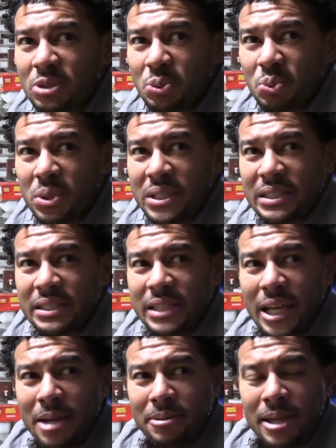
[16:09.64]
won a
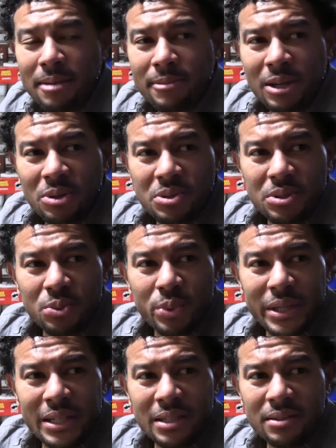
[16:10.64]
game, came close to
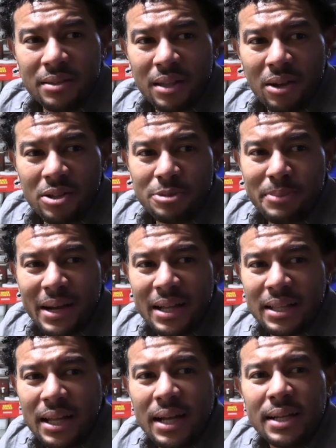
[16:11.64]
winning, lost by
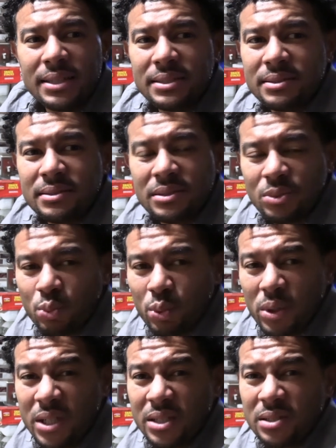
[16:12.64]
a lot,
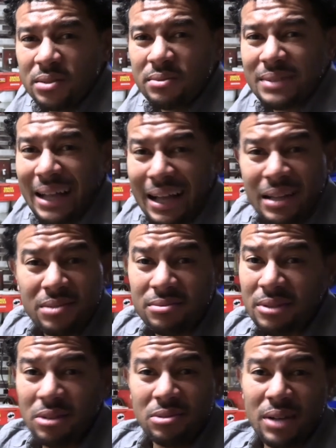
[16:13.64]
won. I
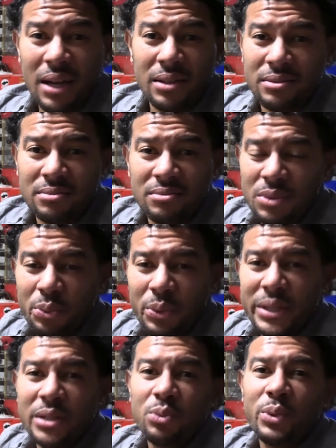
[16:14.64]
don't know.
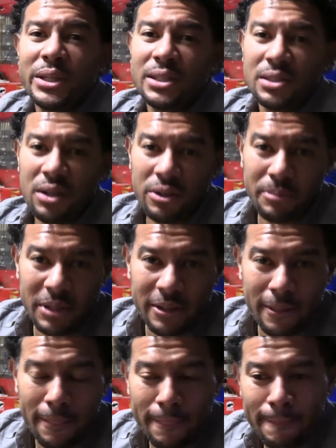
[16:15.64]
We didn't win the tournament,
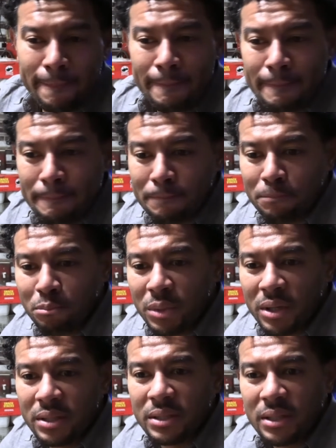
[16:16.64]

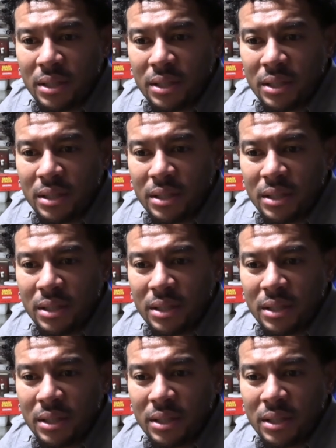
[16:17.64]
but